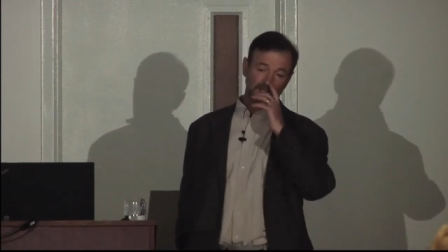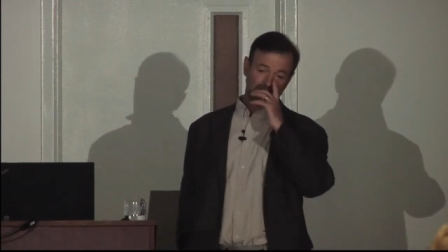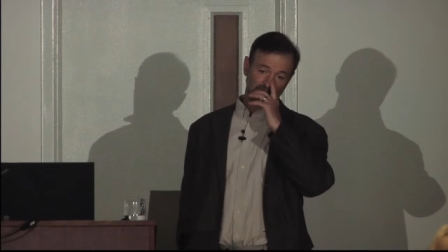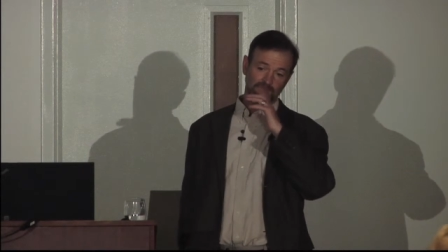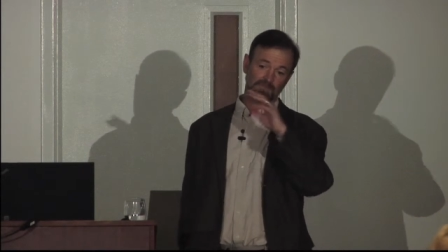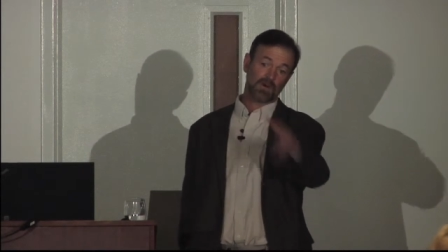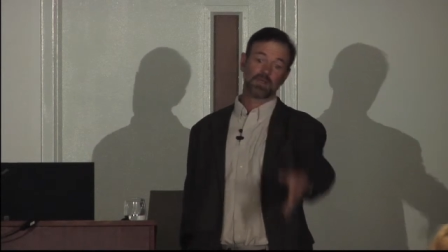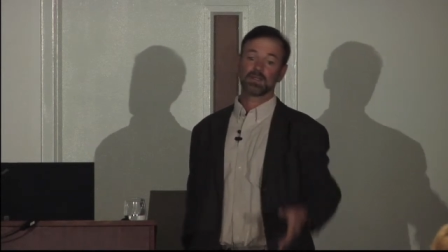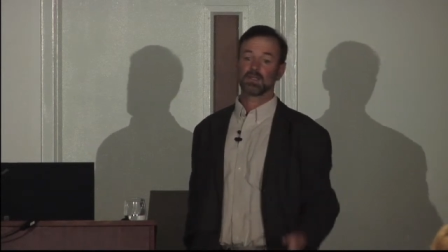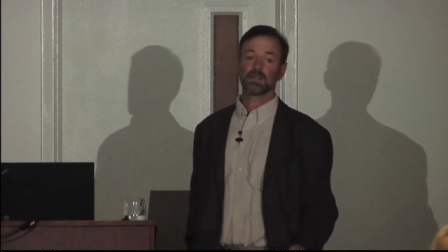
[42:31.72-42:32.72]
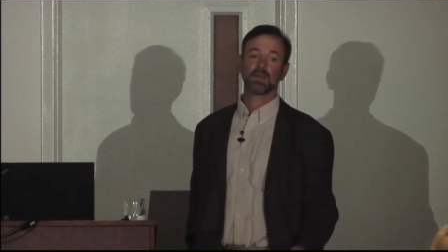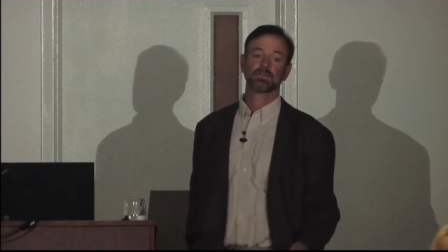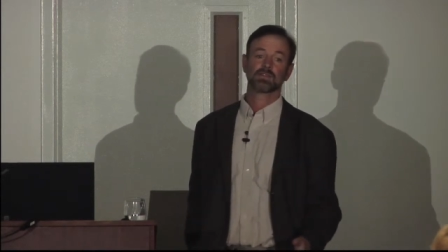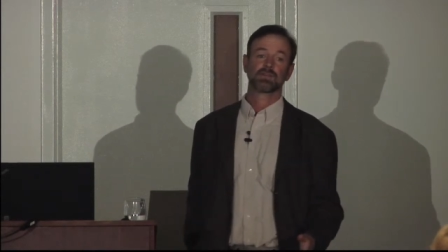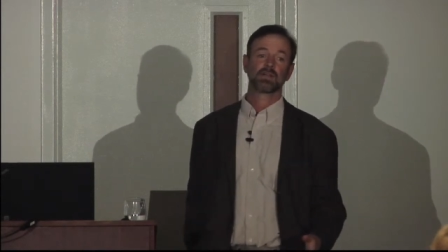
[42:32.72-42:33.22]
have fallen in
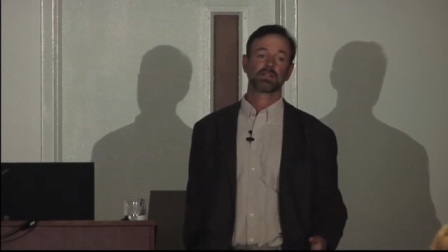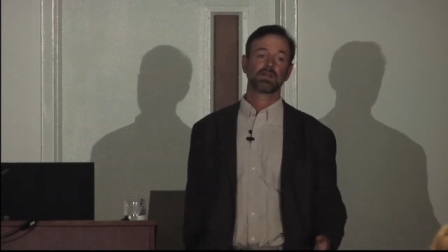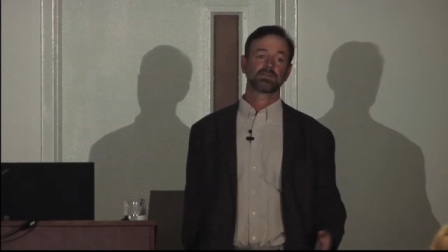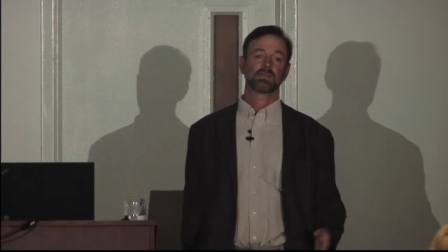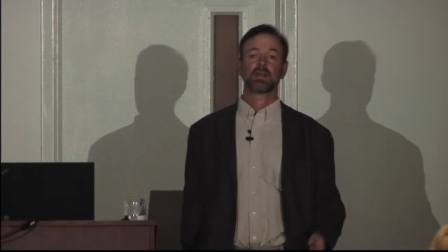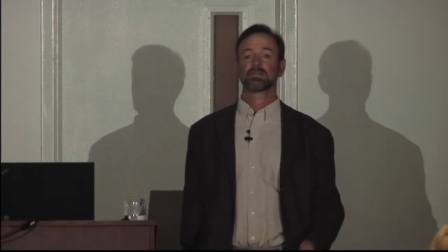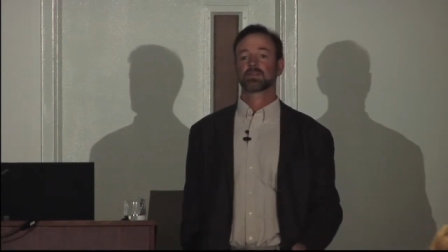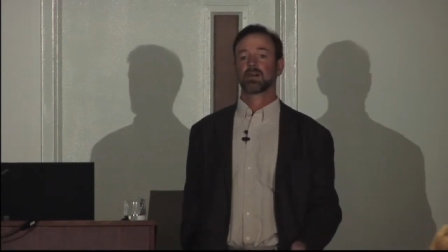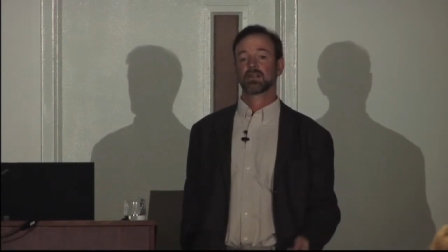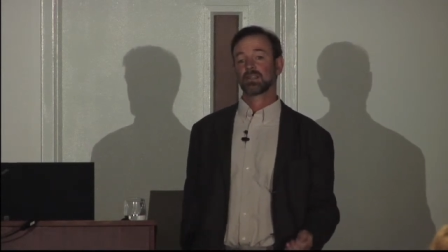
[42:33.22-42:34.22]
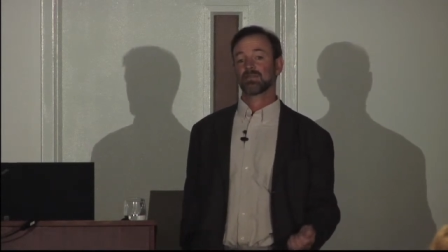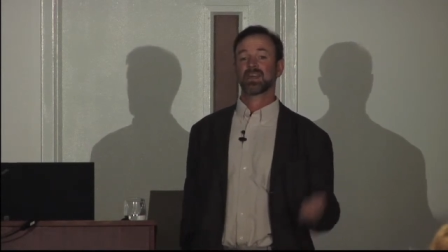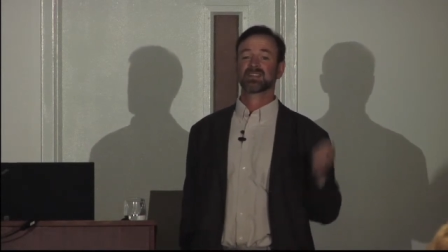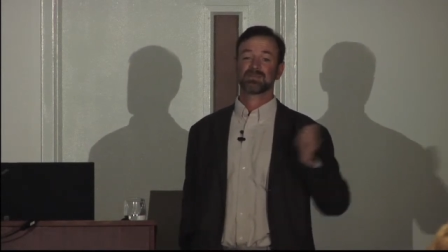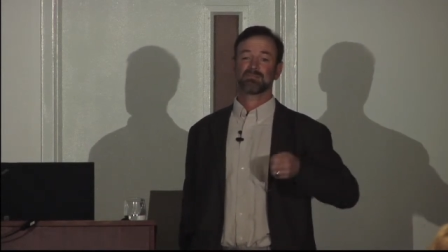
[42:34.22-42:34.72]
after trying to go after livestock, and they've
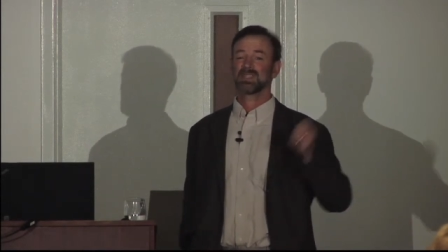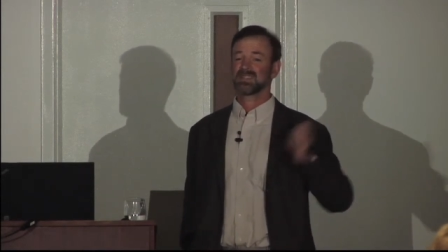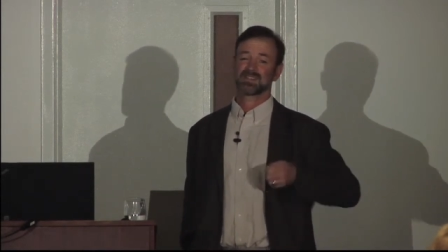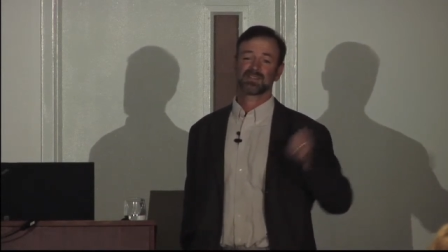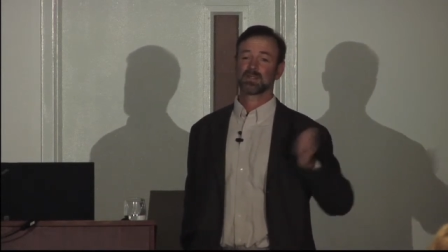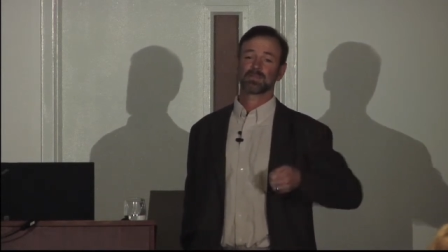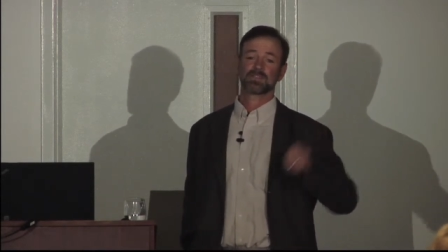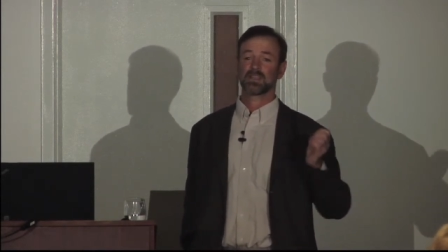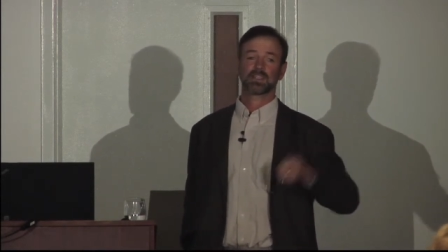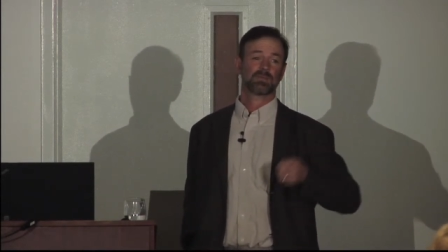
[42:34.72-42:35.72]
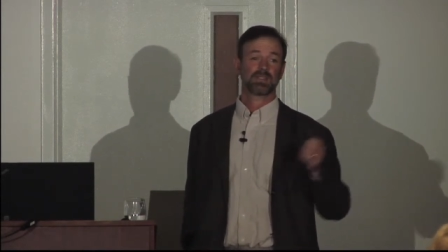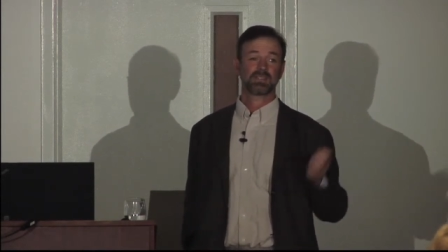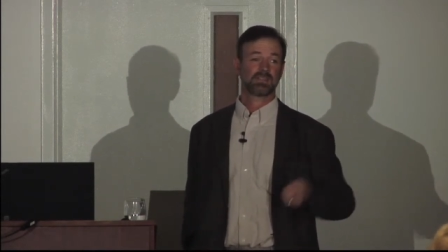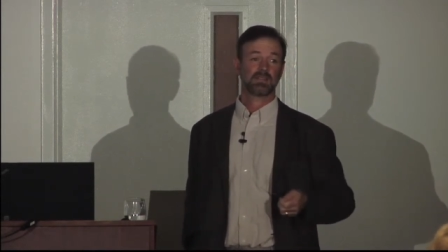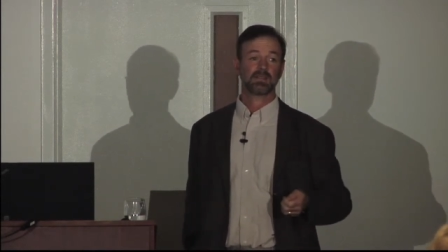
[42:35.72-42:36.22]
actually beaten snow leopards to death with a
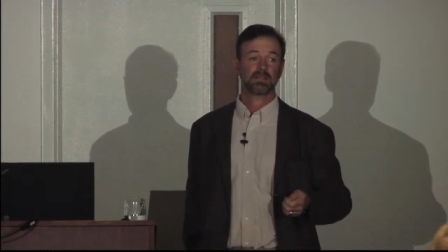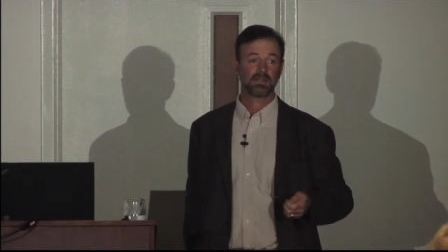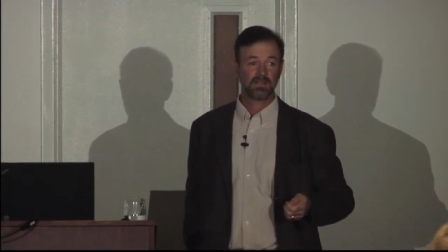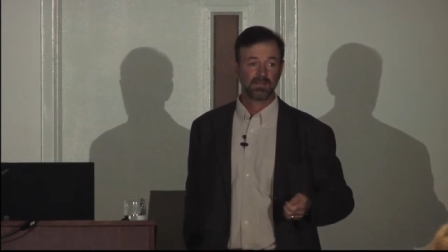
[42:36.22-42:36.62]
stick.